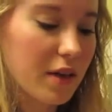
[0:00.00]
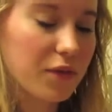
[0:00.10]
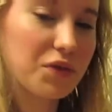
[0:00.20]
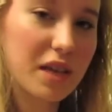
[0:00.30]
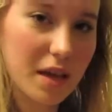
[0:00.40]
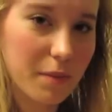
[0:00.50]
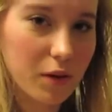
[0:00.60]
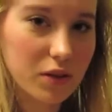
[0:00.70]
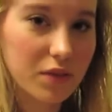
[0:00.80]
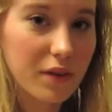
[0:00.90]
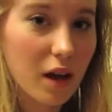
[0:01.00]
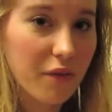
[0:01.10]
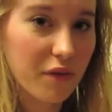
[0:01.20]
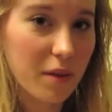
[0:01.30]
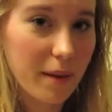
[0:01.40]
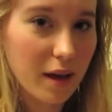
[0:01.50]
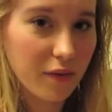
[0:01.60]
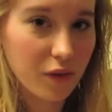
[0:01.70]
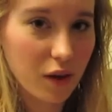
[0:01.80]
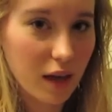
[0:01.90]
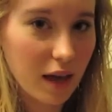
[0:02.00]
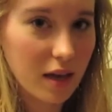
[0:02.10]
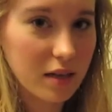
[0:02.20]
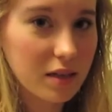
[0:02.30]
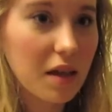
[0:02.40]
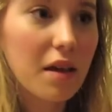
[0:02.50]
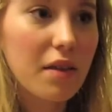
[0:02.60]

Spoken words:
if you take most of it off on the back of your hand,